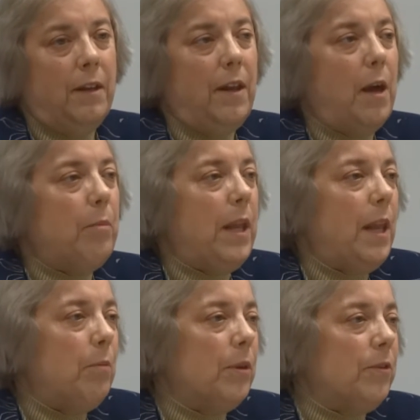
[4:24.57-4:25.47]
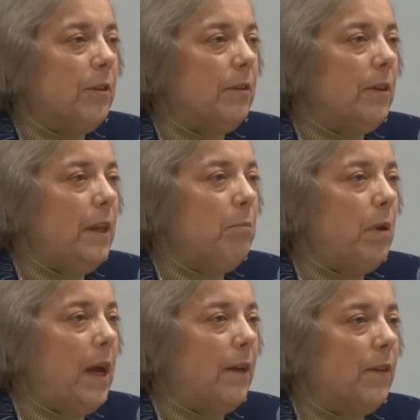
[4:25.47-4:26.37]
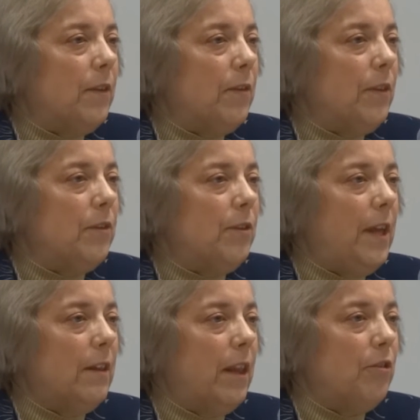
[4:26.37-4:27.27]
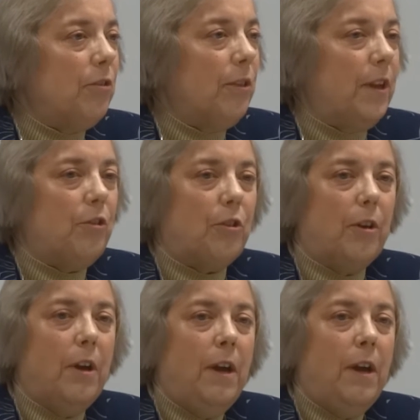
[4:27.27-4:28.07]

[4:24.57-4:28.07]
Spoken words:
not being able to impact the state legislature.